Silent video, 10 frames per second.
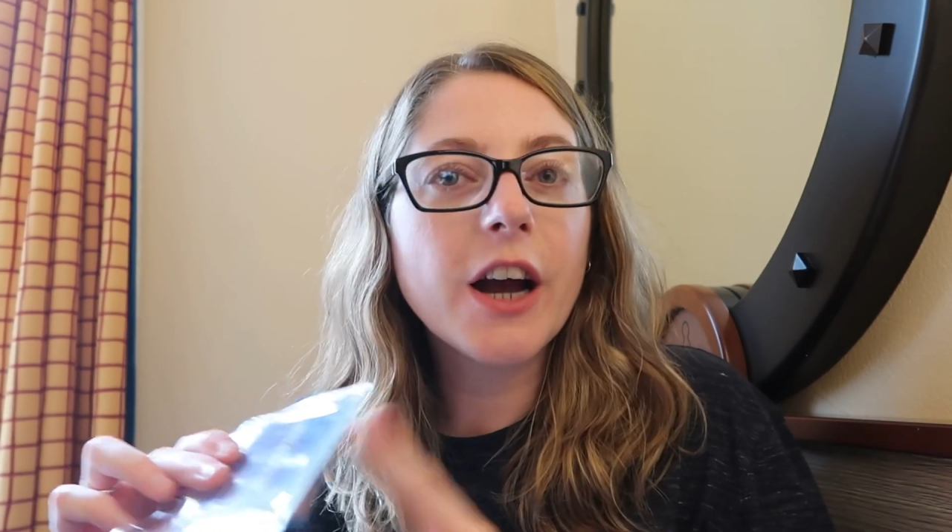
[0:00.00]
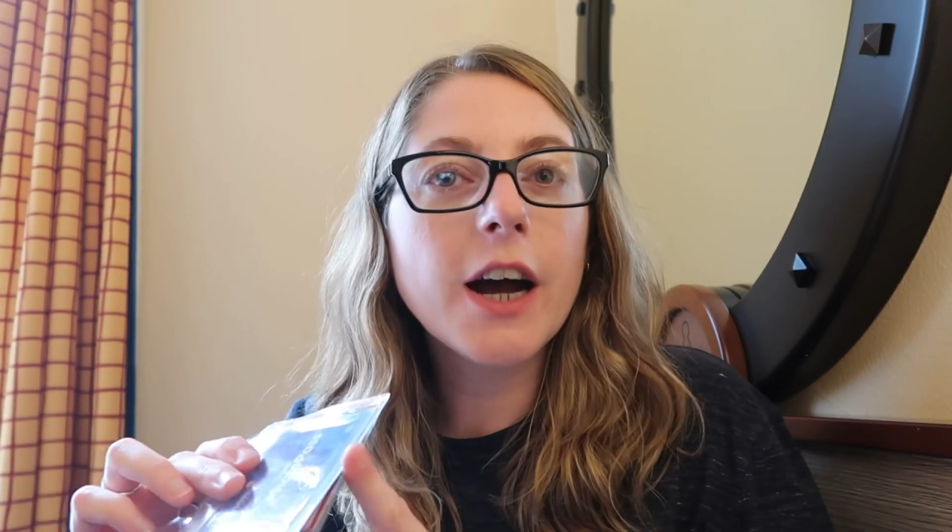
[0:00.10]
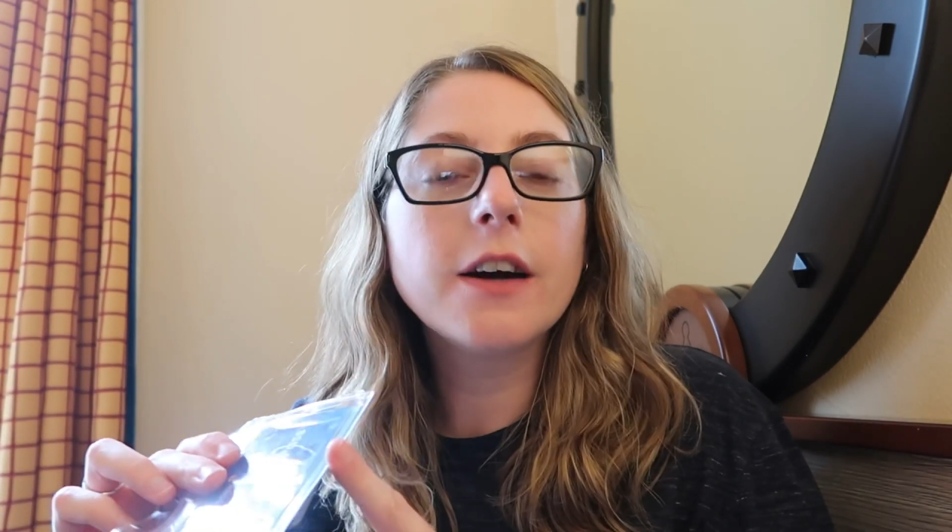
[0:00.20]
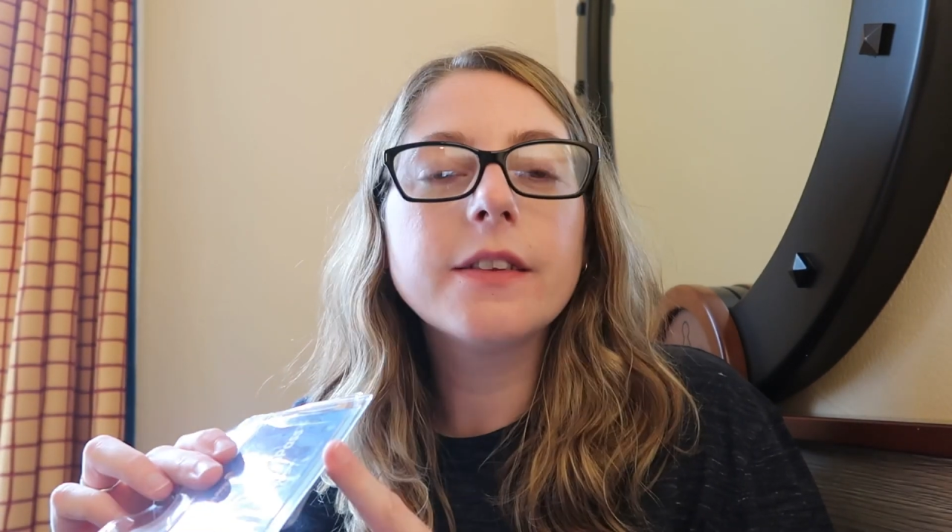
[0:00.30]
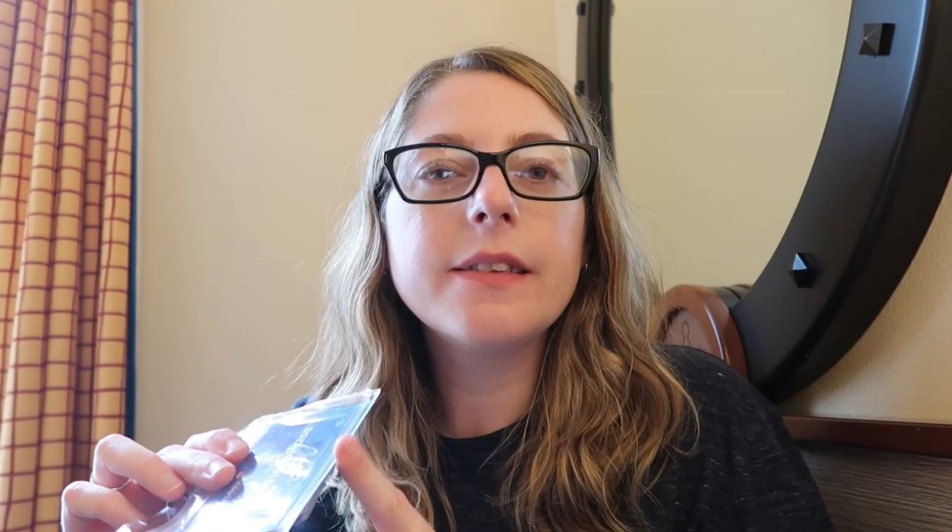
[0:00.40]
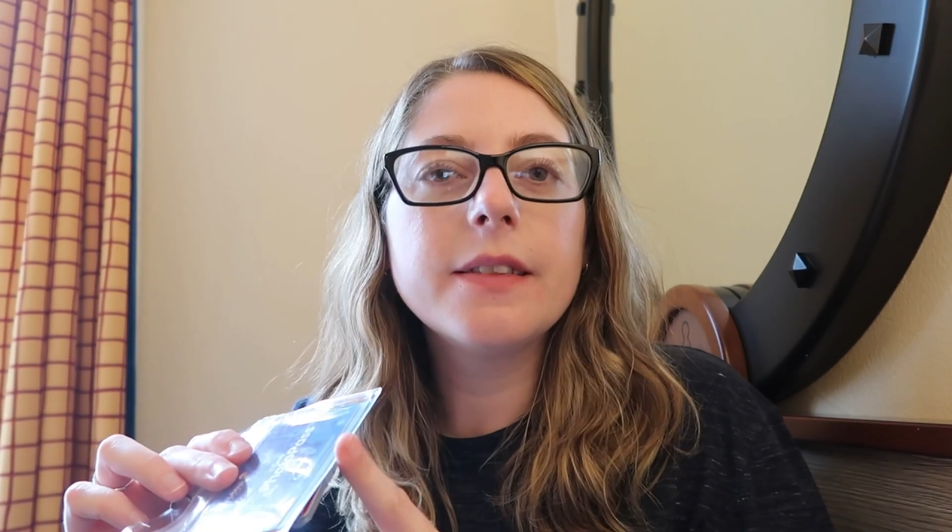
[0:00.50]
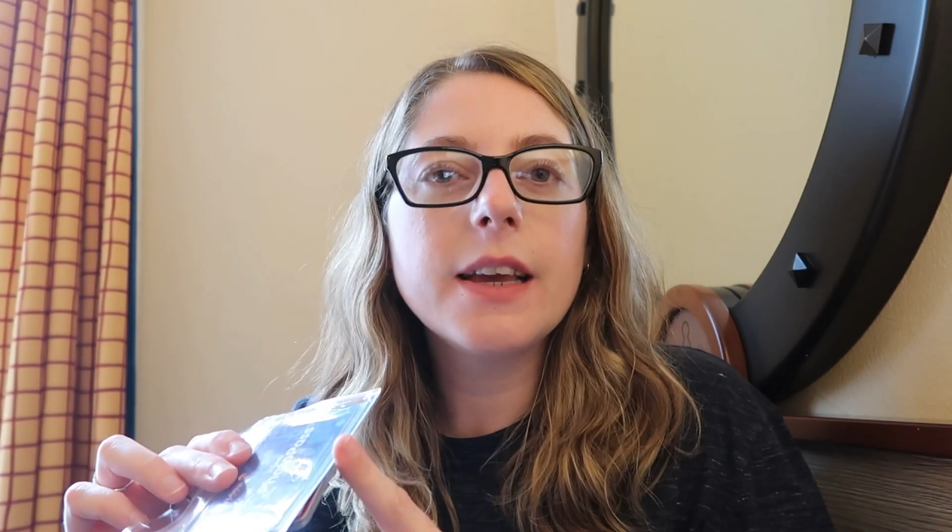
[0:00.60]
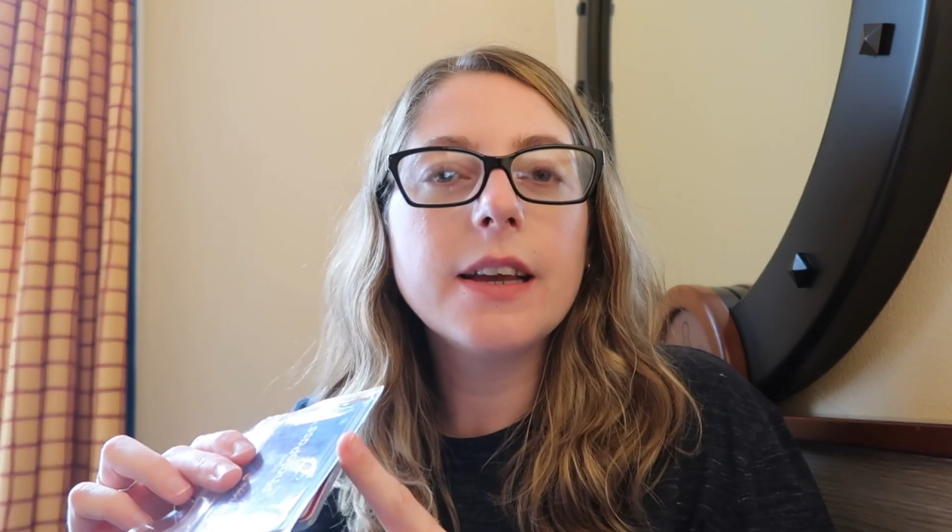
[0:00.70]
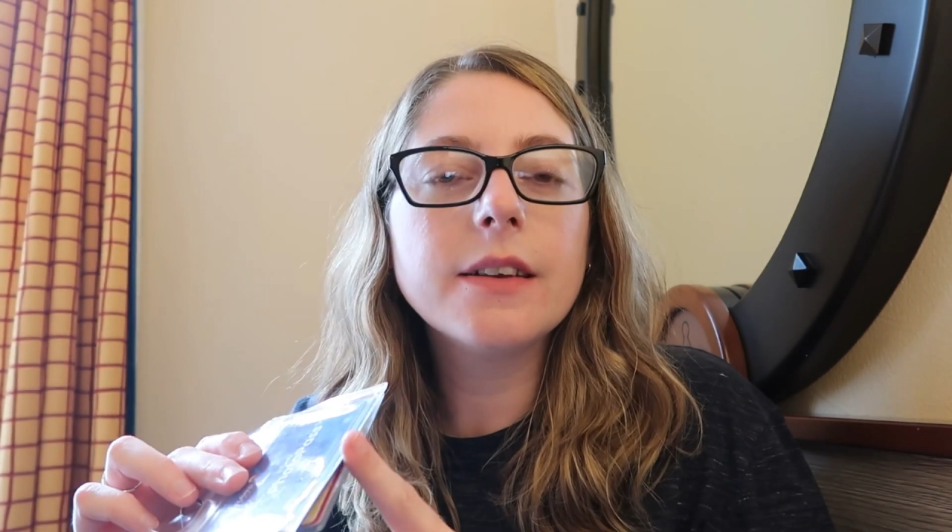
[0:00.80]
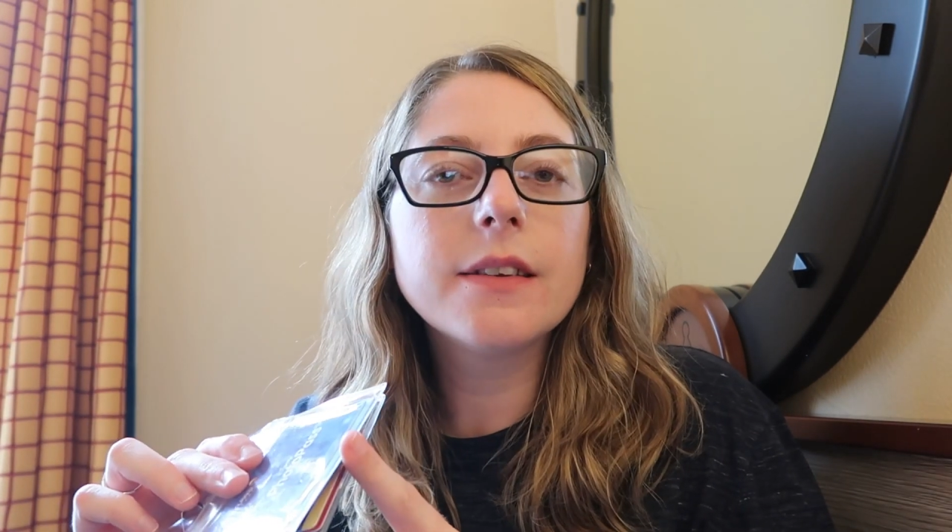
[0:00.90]
cards and
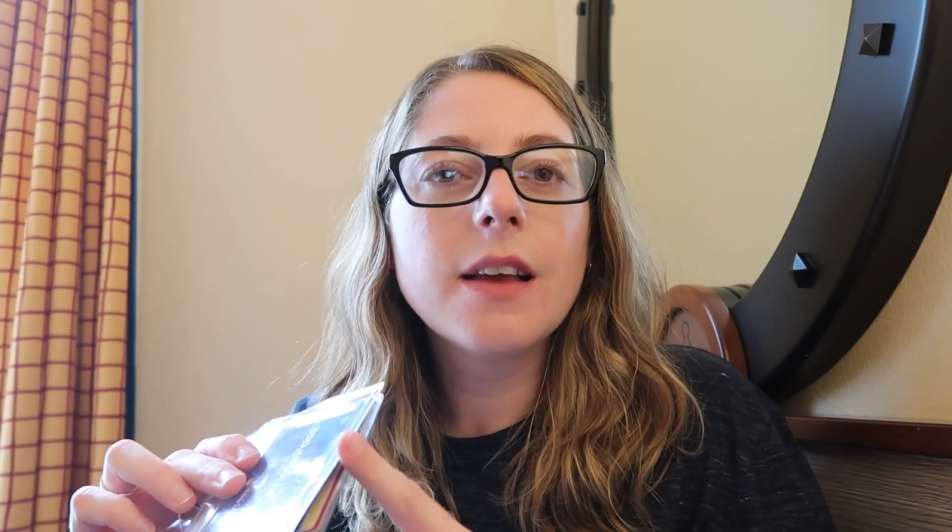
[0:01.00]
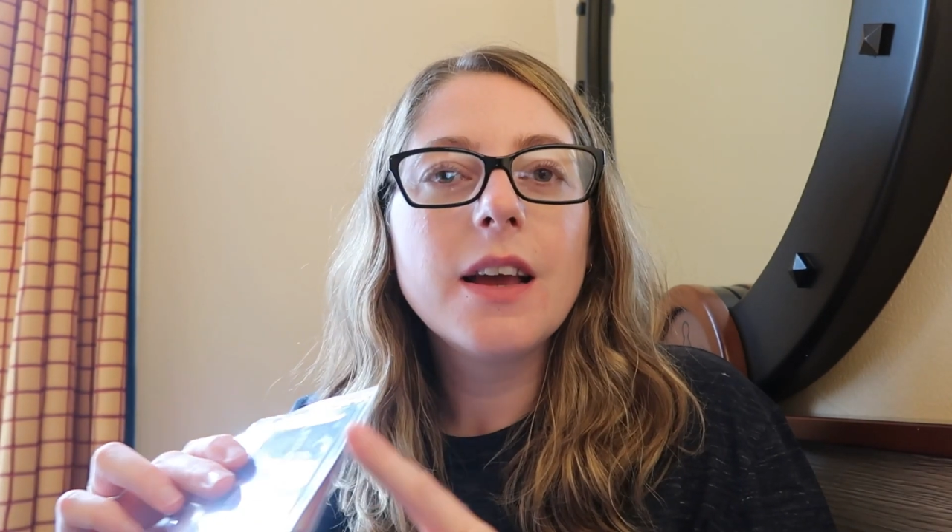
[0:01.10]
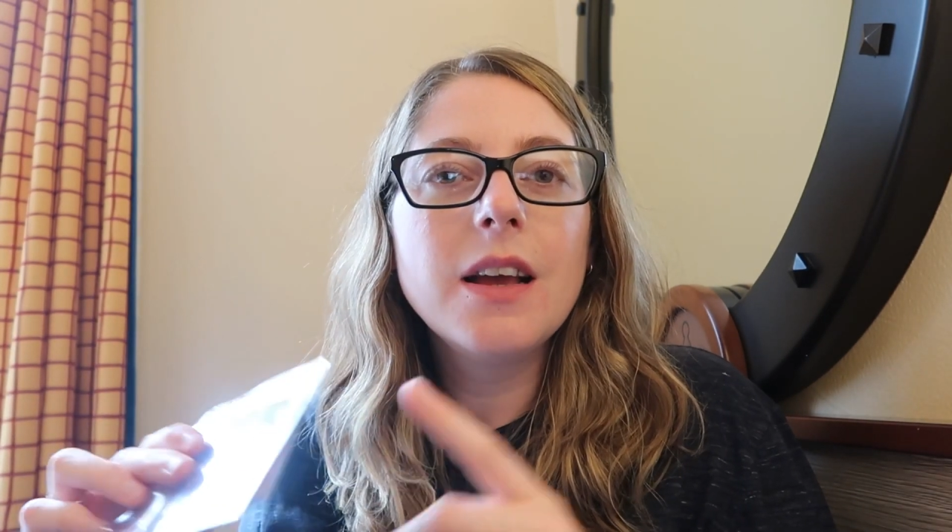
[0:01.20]
things.